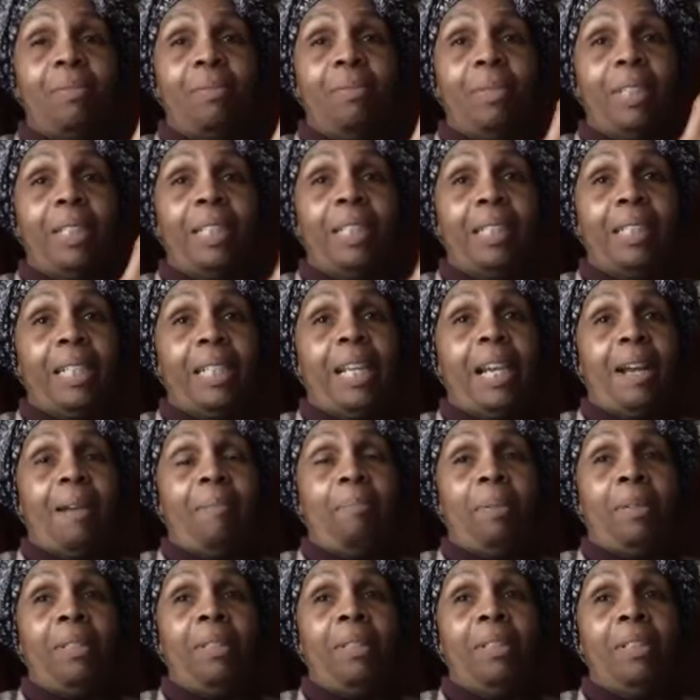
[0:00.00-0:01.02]
when it
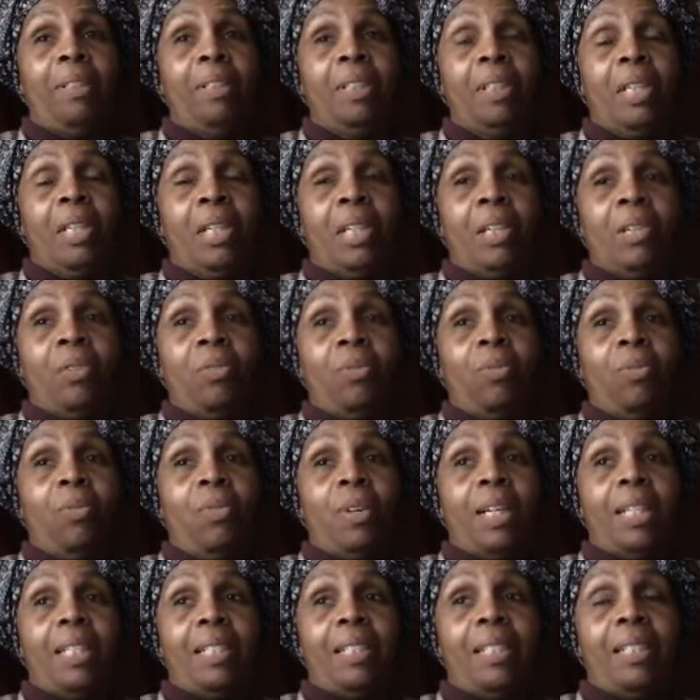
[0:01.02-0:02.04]
happened
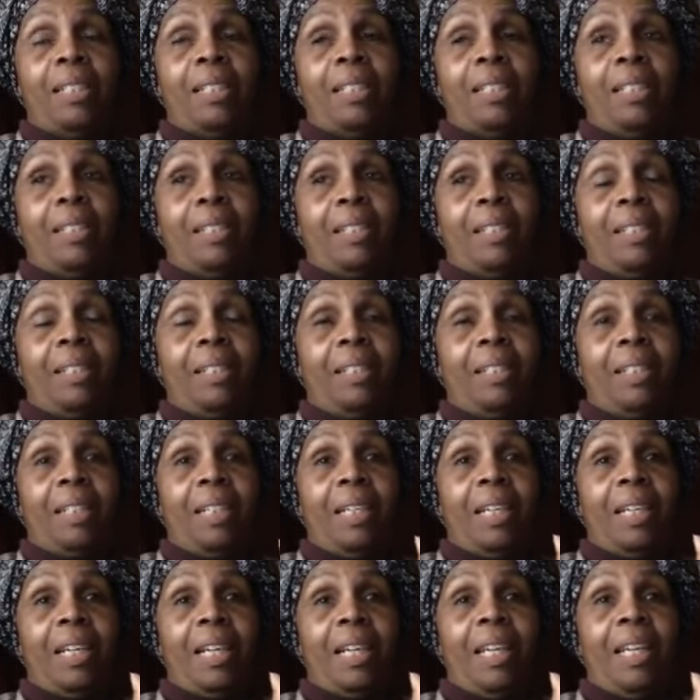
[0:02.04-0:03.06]
was
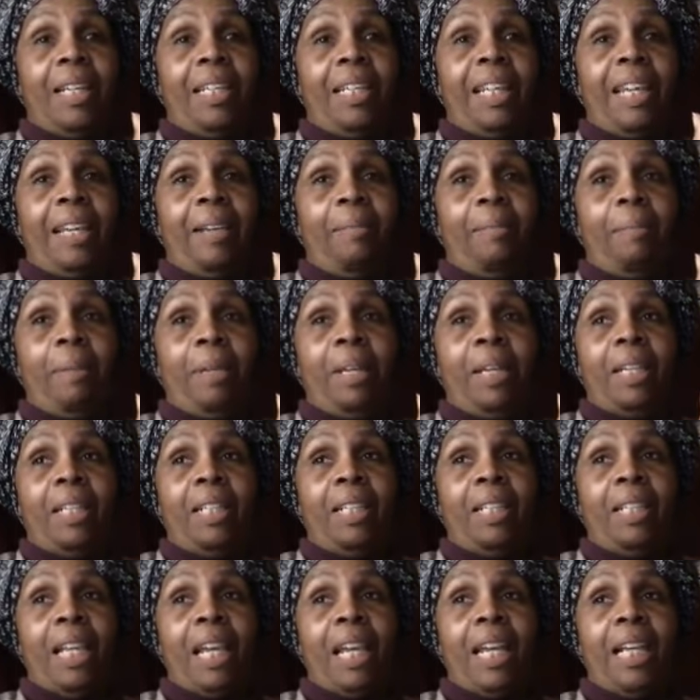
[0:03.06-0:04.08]
it came
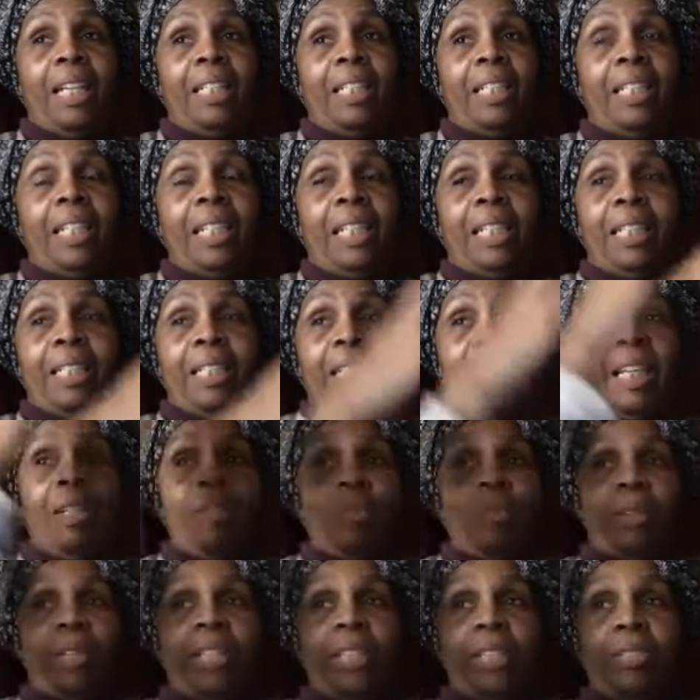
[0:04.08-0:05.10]
in and then it
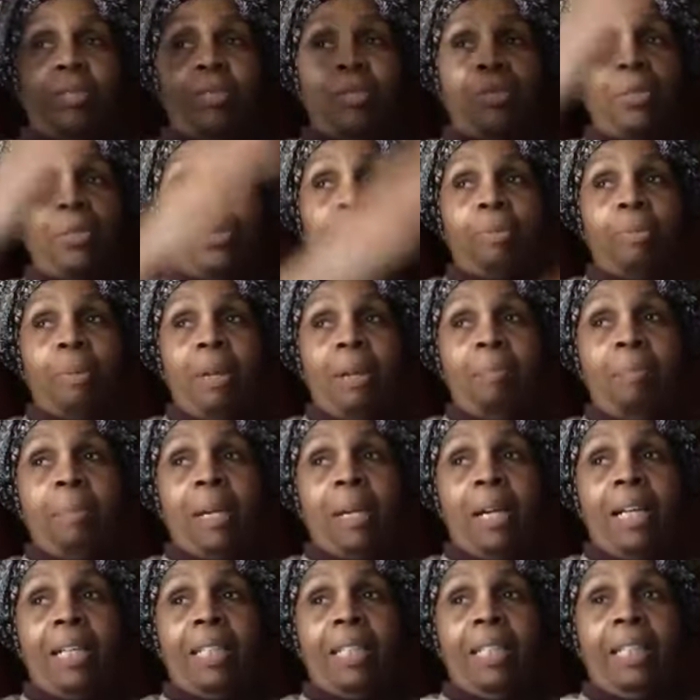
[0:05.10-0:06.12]
went through my
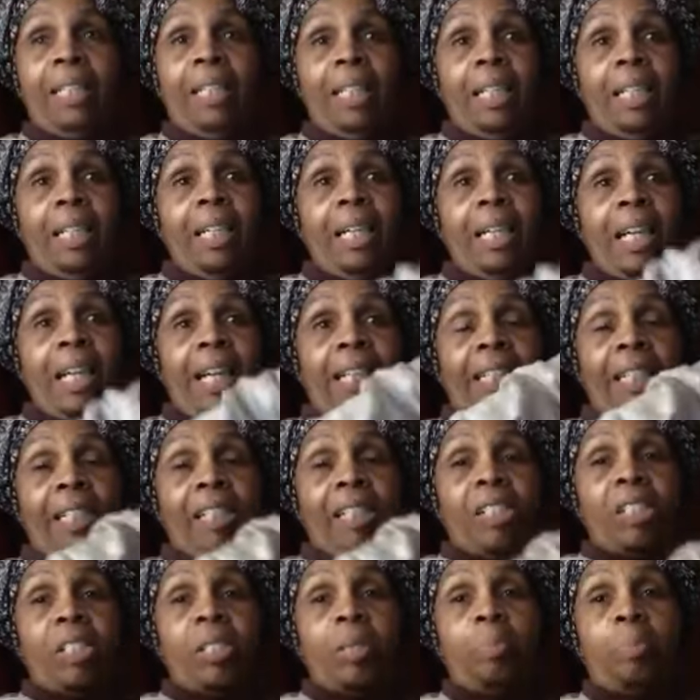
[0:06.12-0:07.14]
body and then
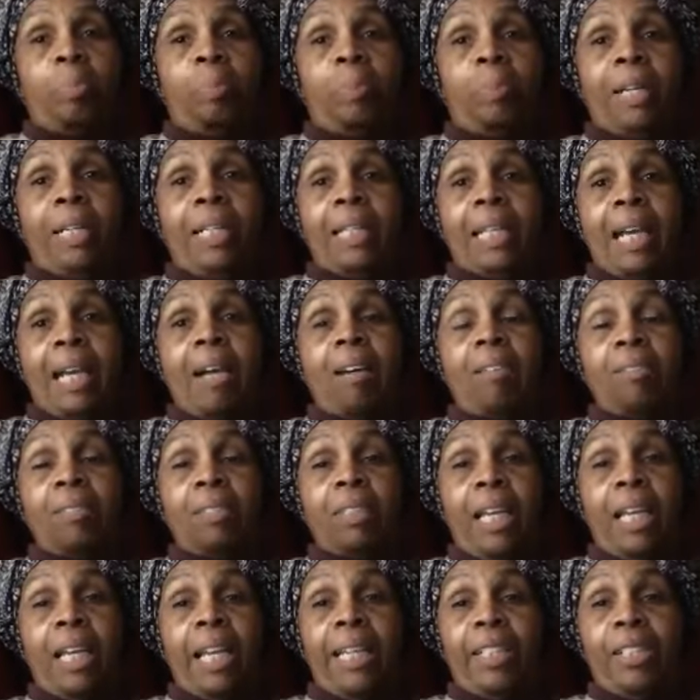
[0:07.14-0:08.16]
spread out,
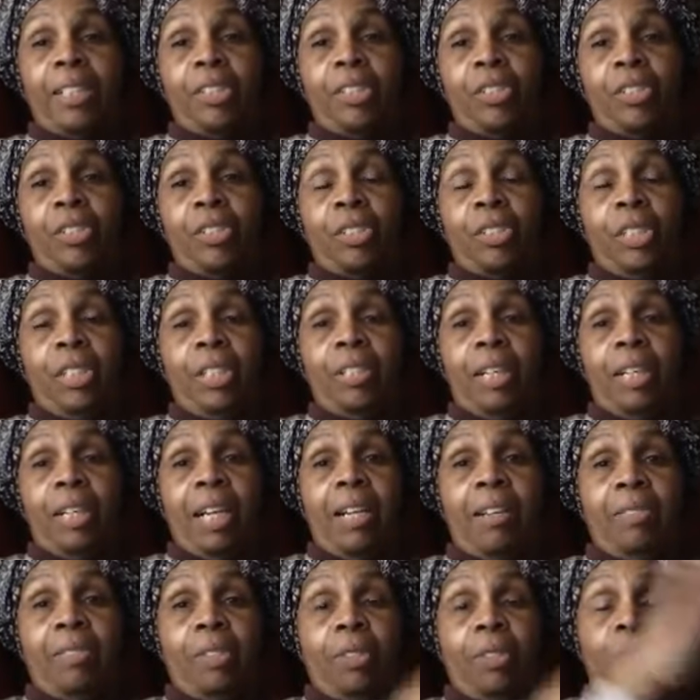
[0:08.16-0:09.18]
like, you know
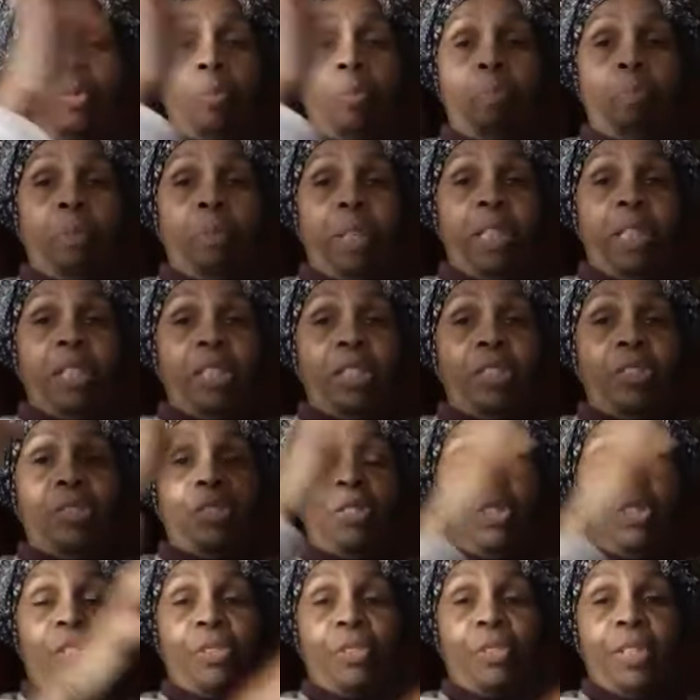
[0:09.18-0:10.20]
how those big,
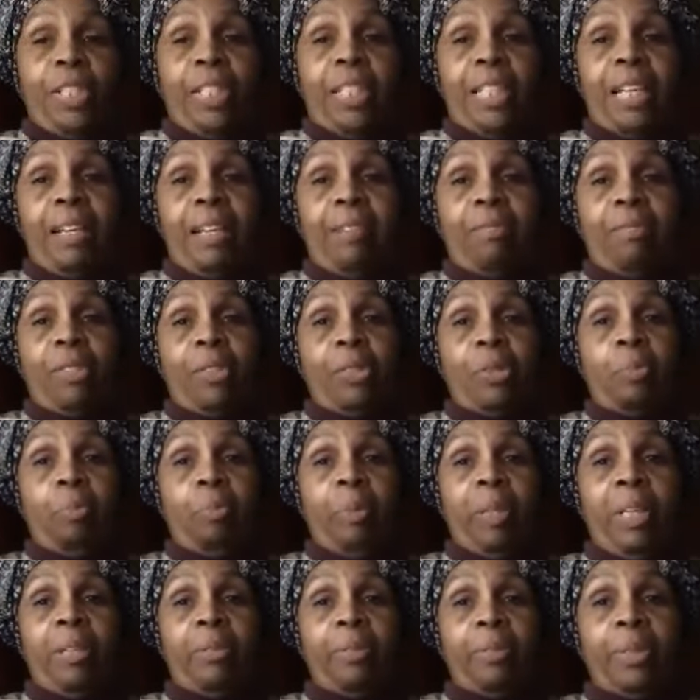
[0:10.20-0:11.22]
huge trees have those
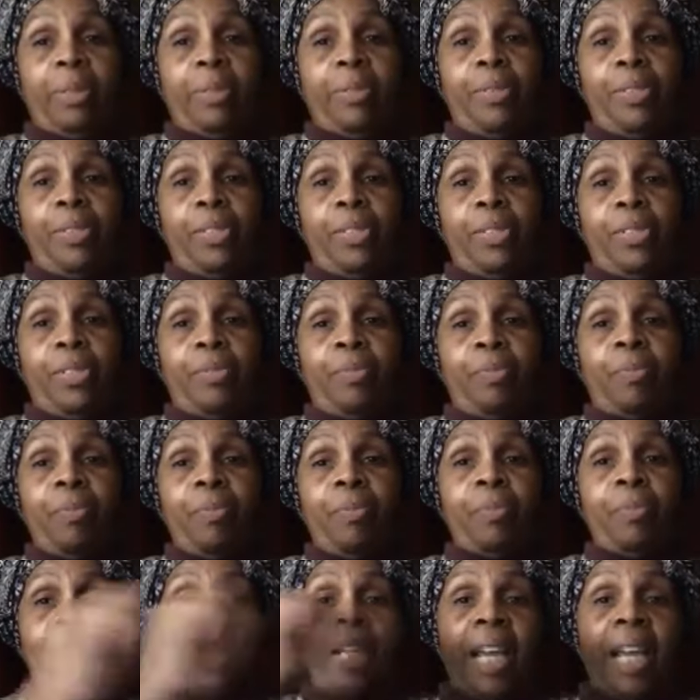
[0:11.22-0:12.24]
big roots,
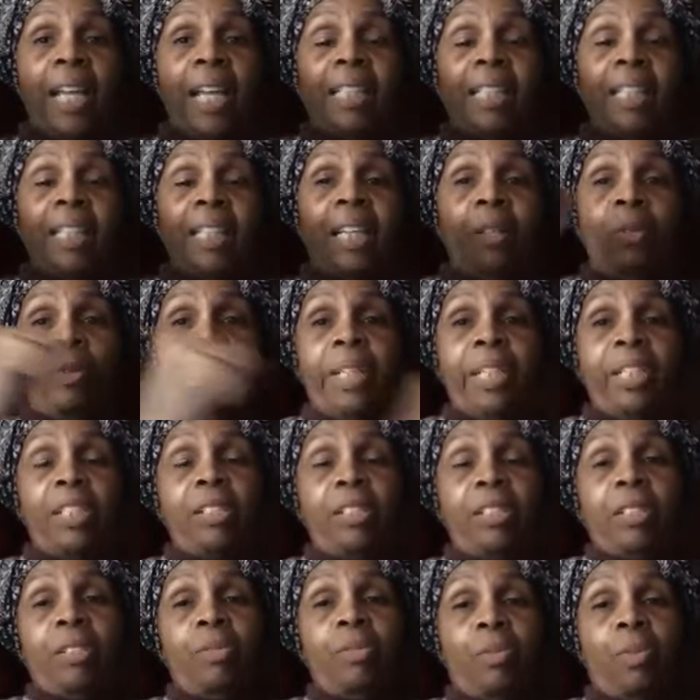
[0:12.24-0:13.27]
and then went
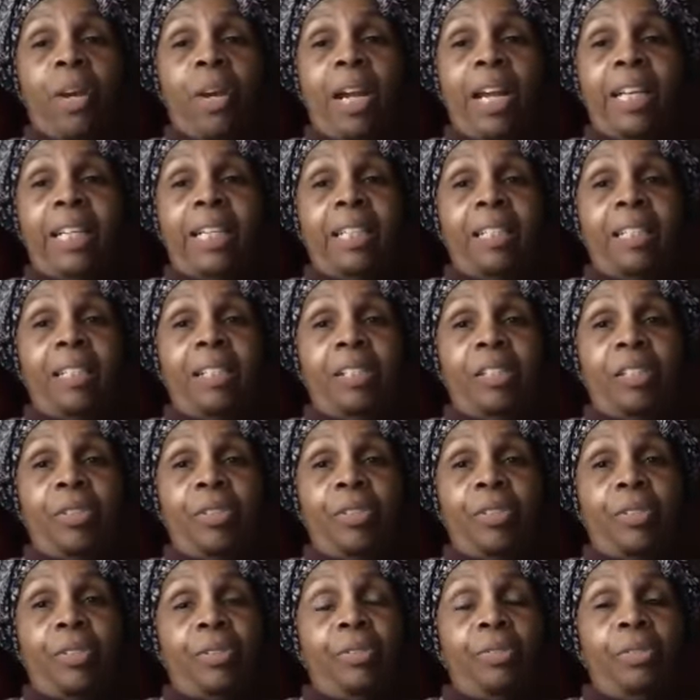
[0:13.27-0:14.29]
right
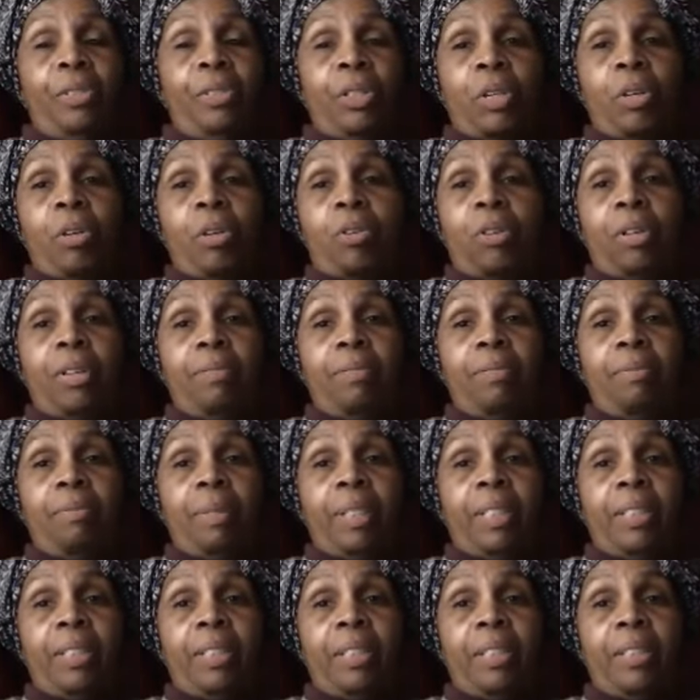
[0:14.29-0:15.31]
into the core of
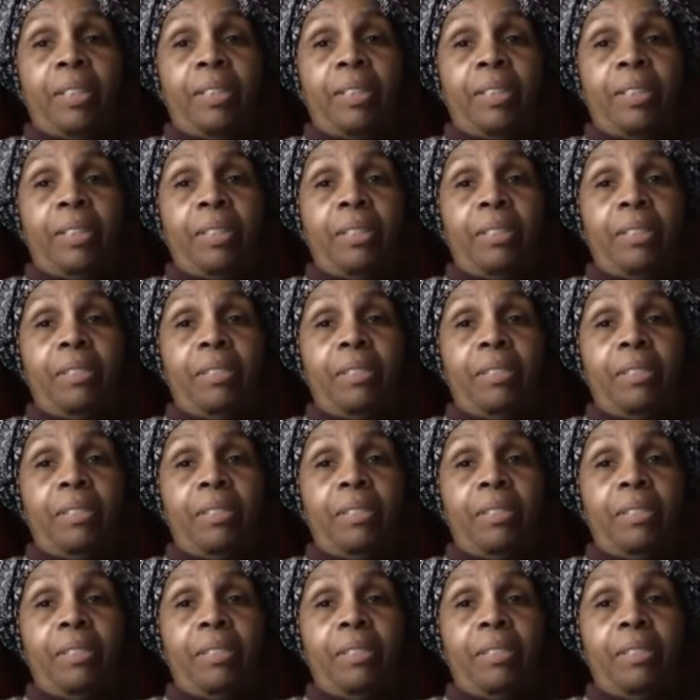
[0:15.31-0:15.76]
Mother Earth,